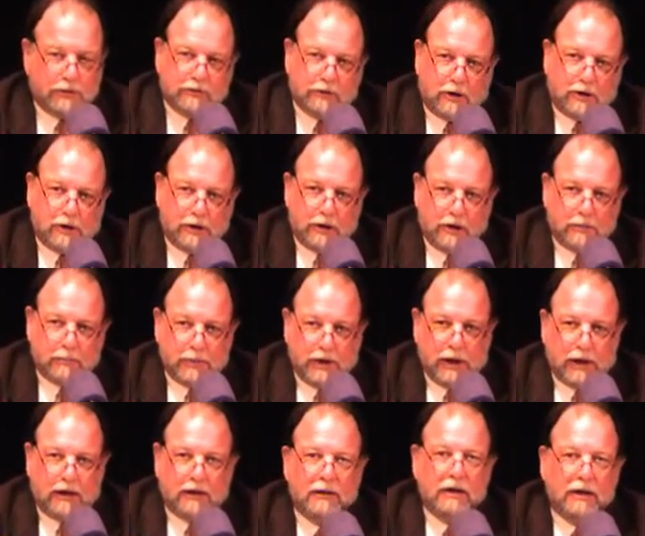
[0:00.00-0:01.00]
we're talking
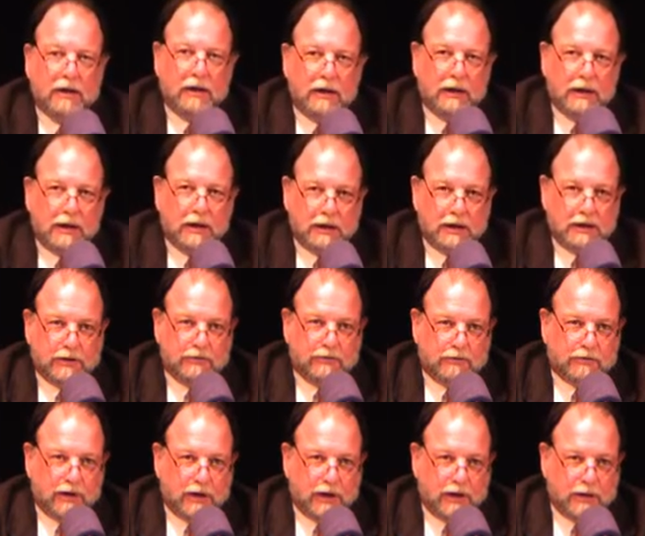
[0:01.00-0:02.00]
about
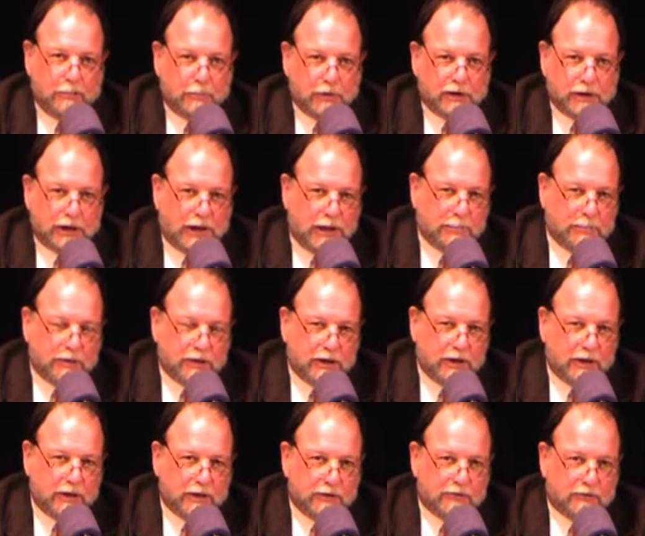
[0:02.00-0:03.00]
is a
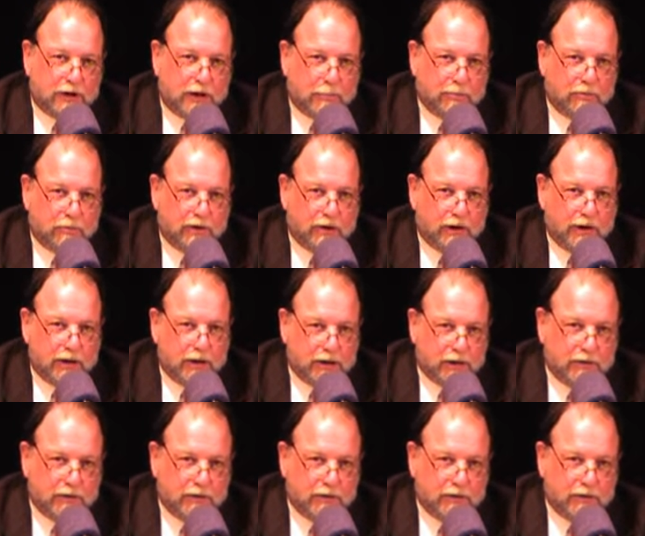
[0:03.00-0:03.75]
monopoly that is operating